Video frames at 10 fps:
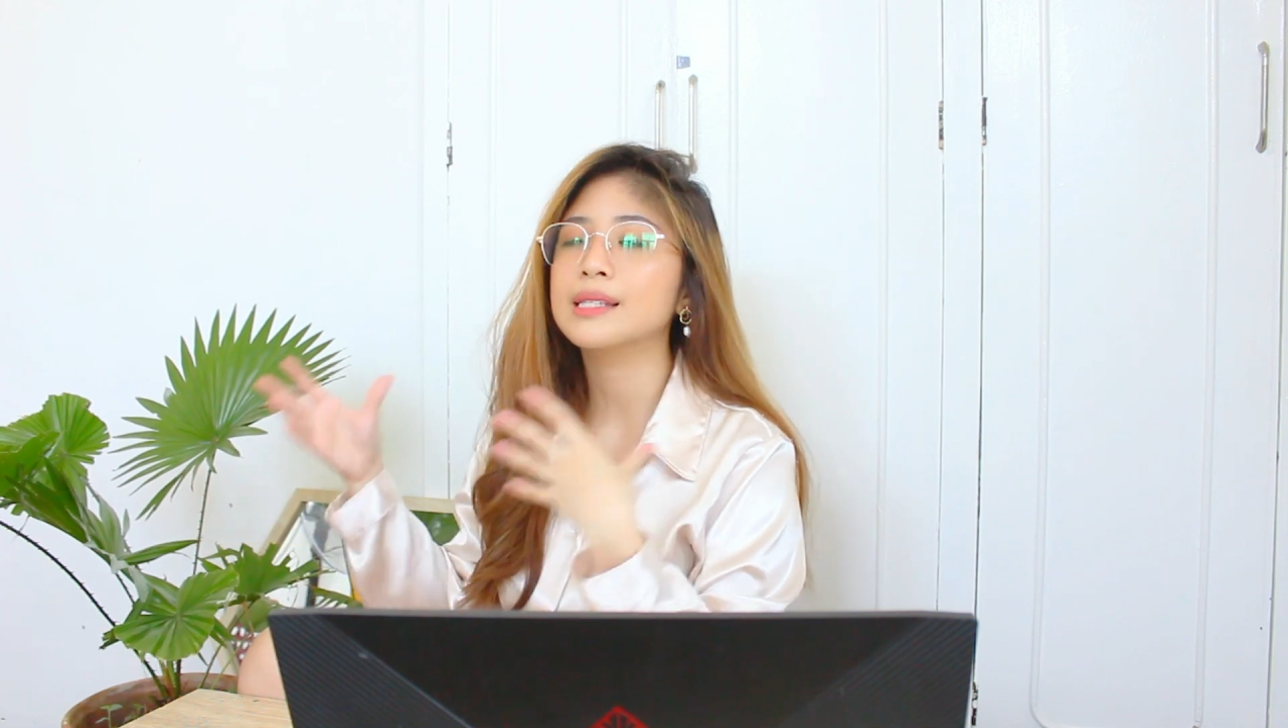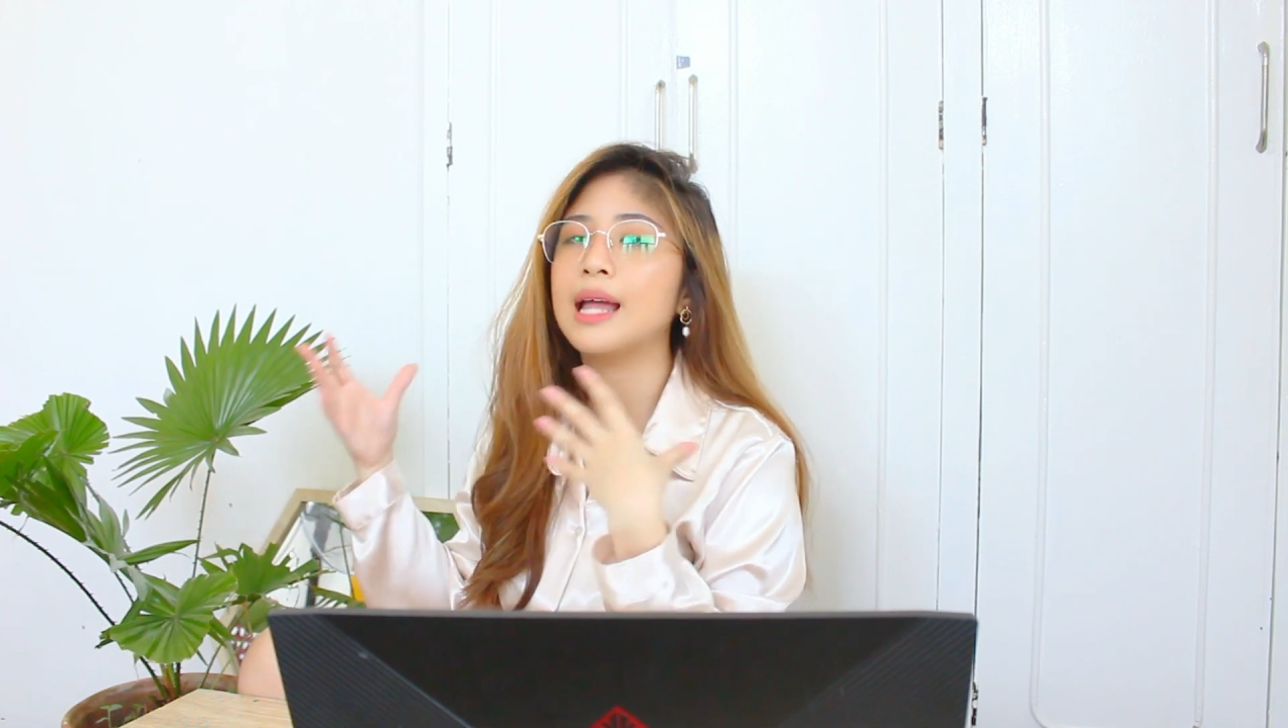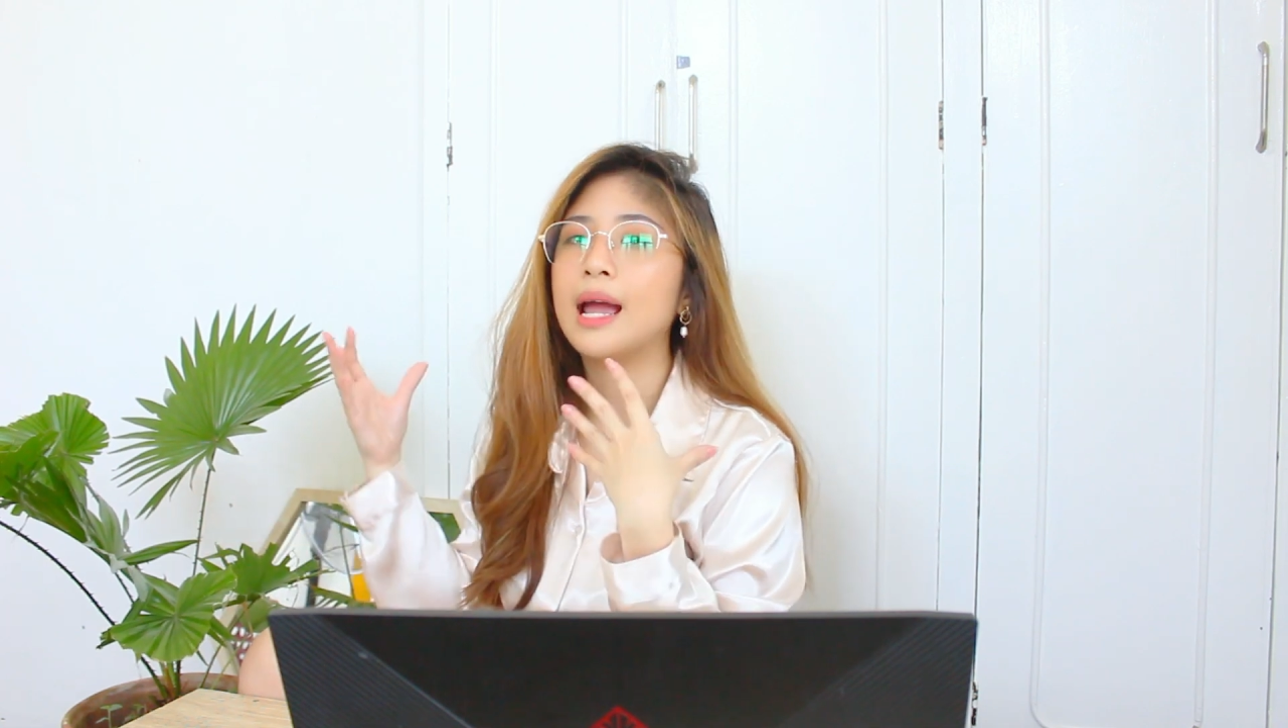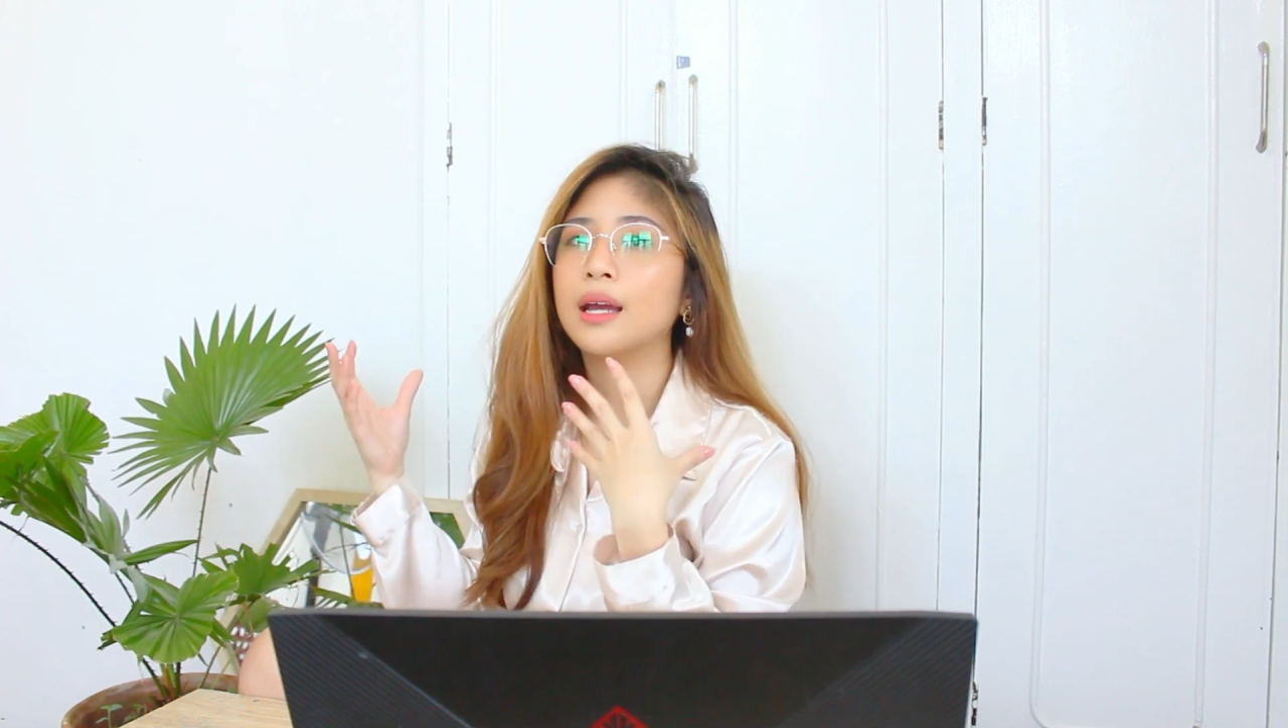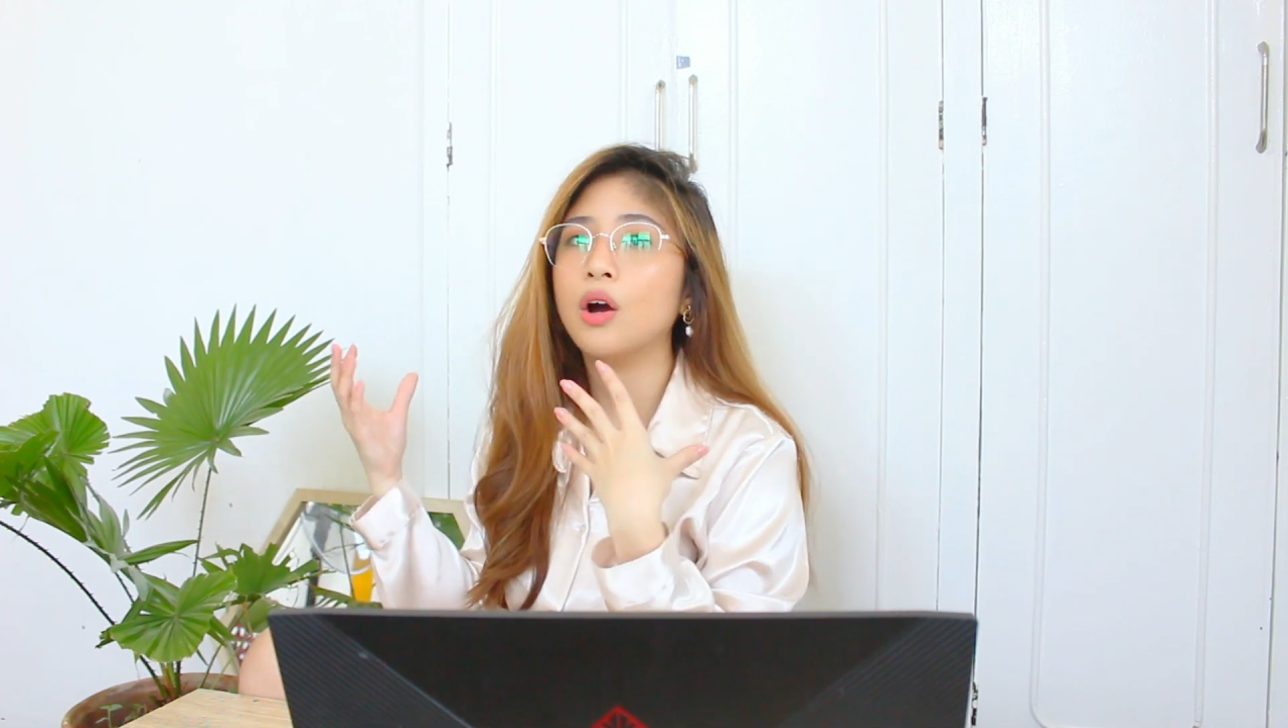
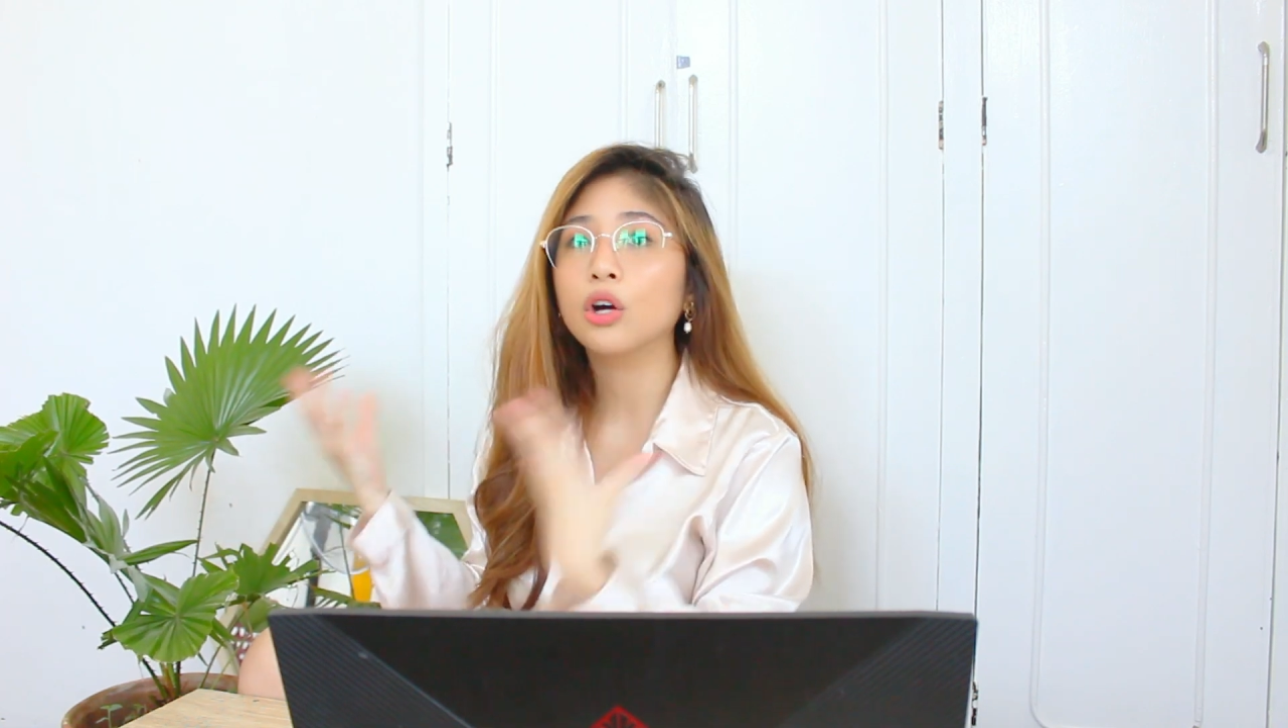like